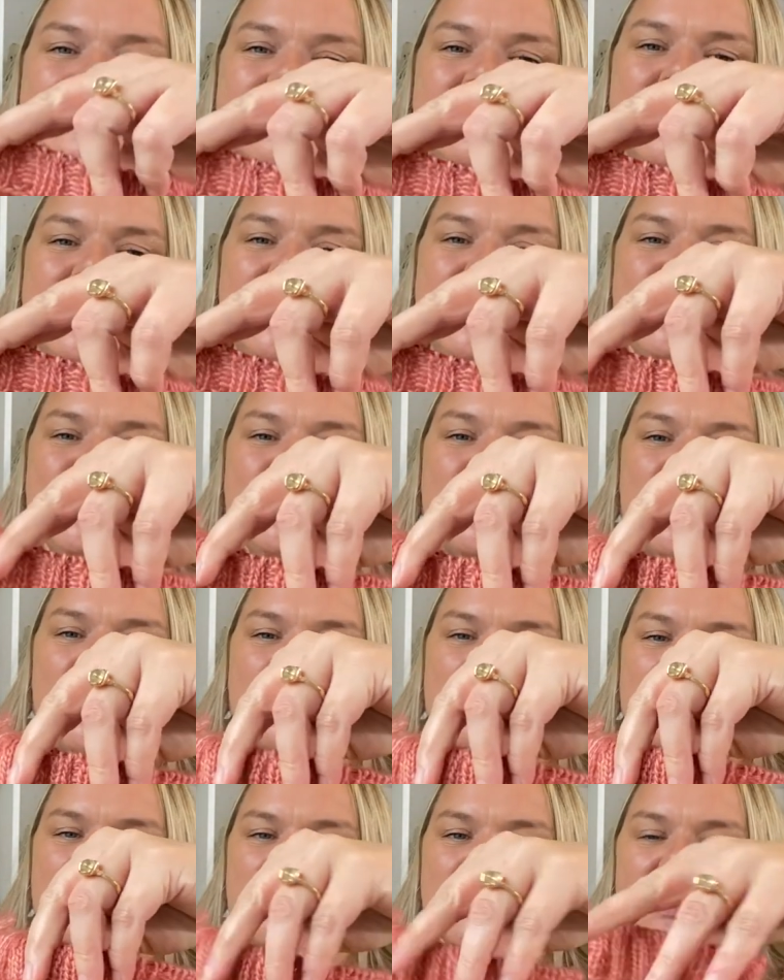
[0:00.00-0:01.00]
these two
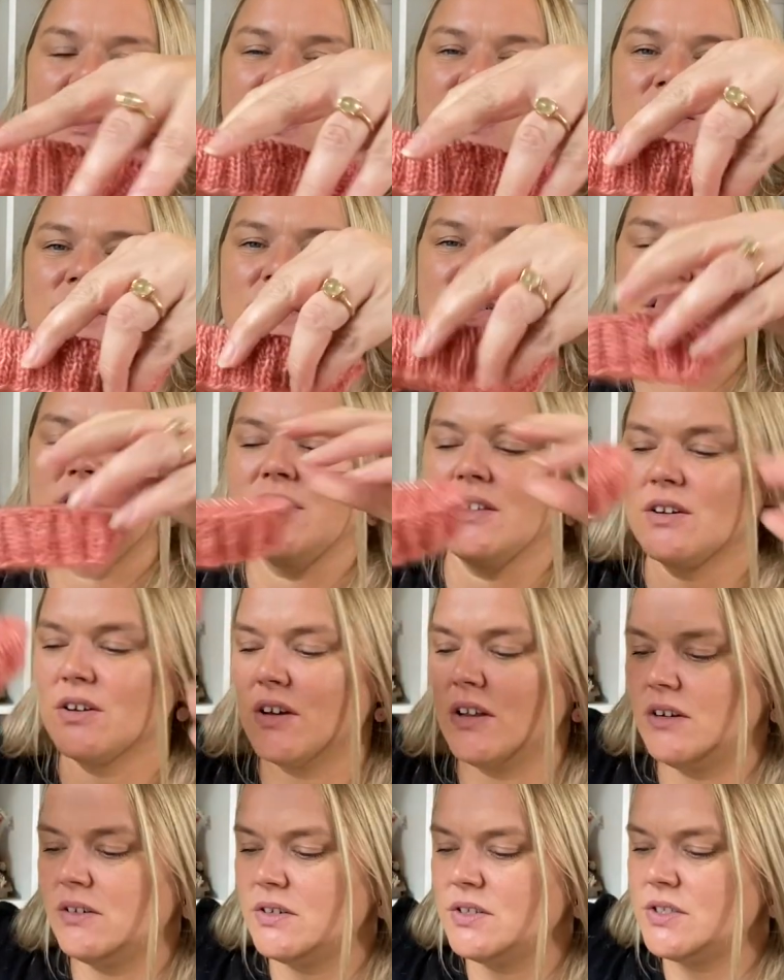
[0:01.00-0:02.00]
yarns together, and the
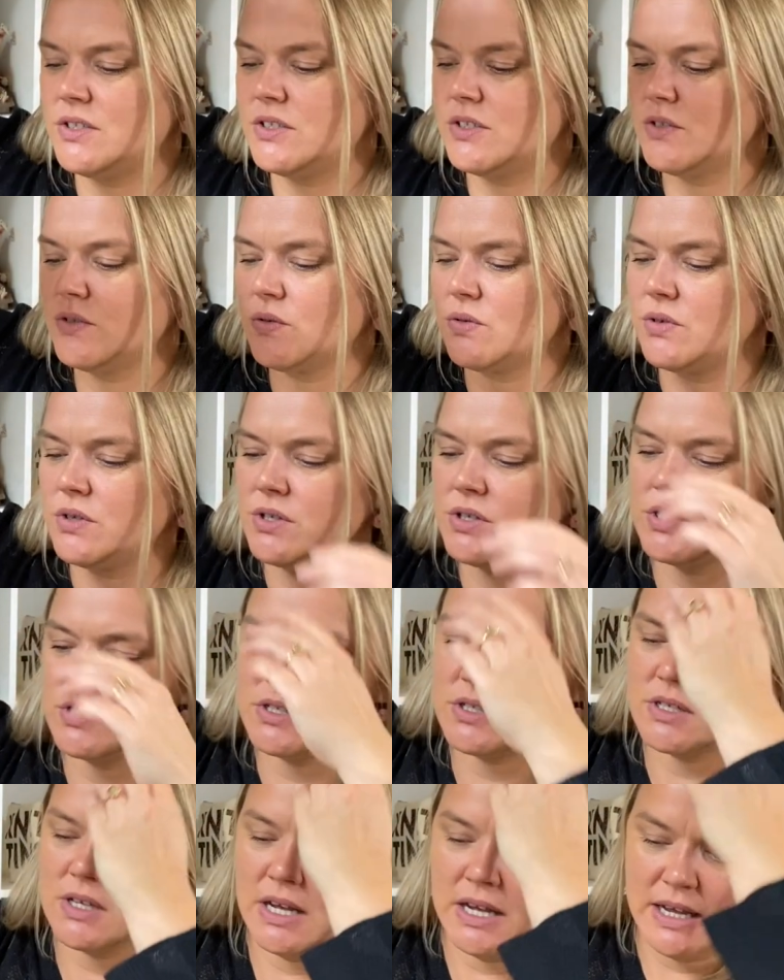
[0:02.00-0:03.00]
color is just
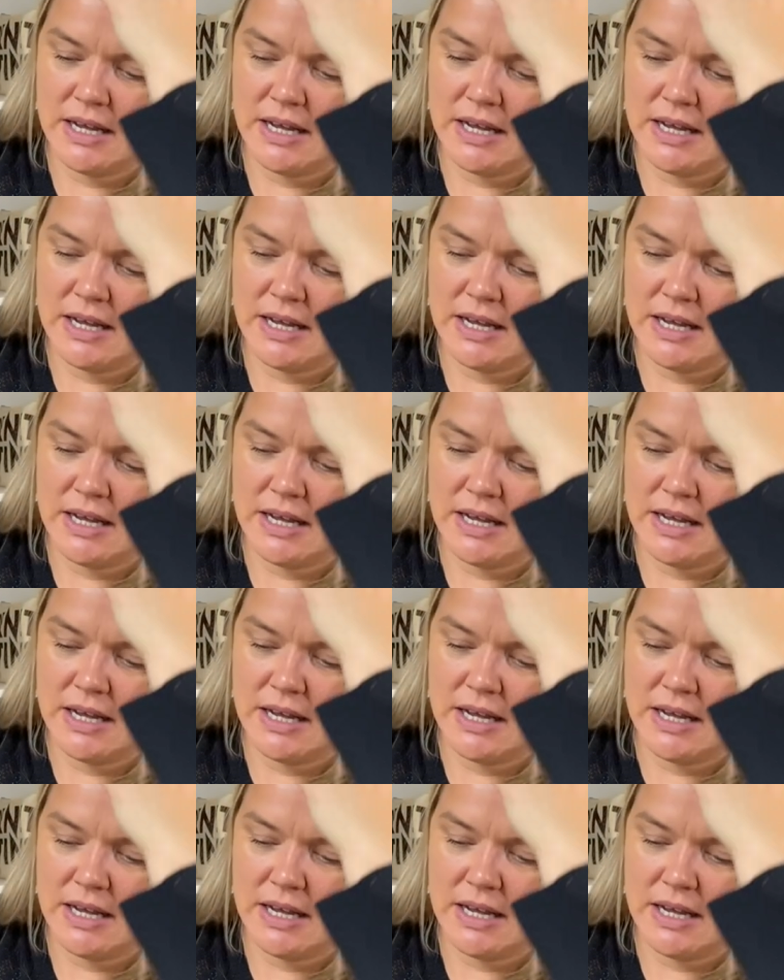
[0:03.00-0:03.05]
gorgeous.